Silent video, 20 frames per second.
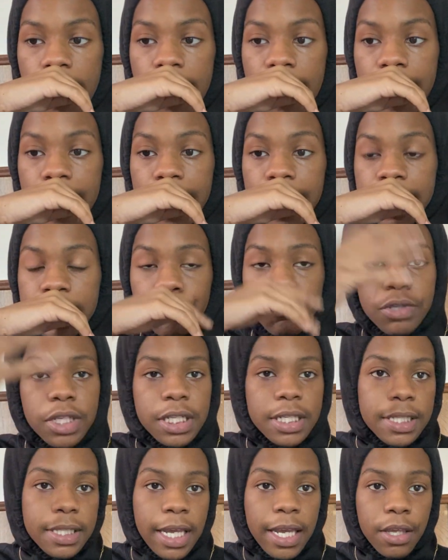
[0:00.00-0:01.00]
And you
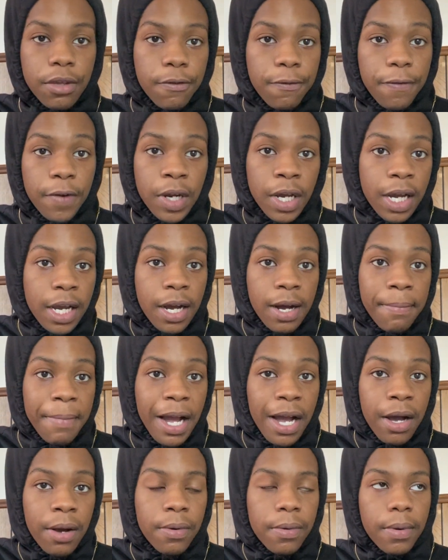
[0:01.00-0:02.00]
just think you finna come
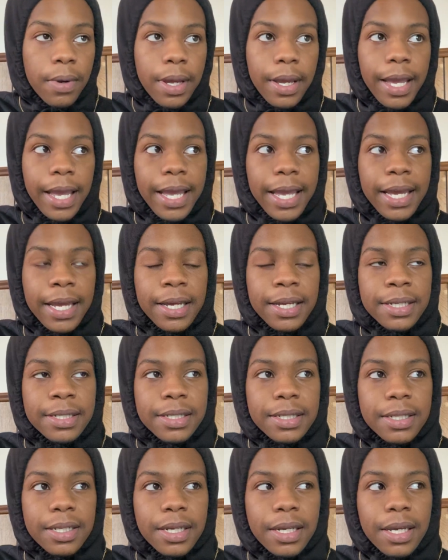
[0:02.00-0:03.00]
out
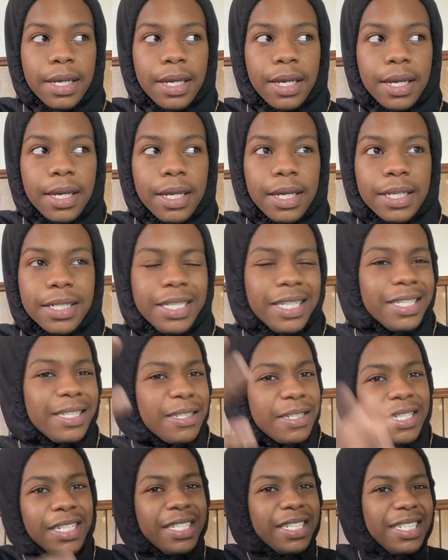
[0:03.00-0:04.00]
and
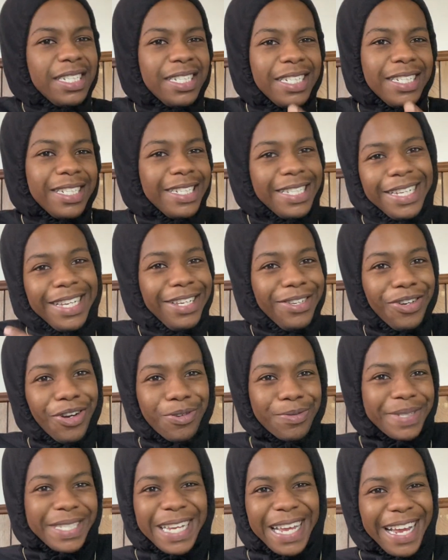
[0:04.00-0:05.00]
just, you know
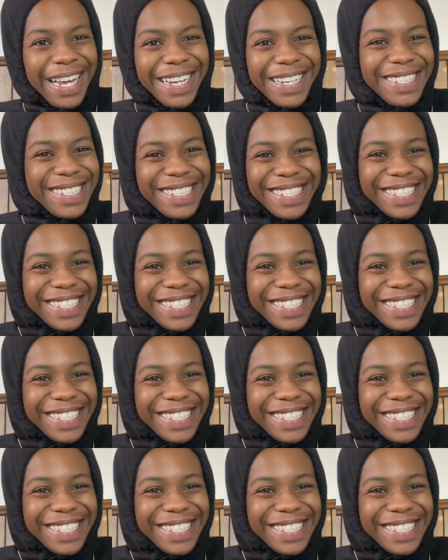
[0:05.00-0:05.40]
what I'm saying?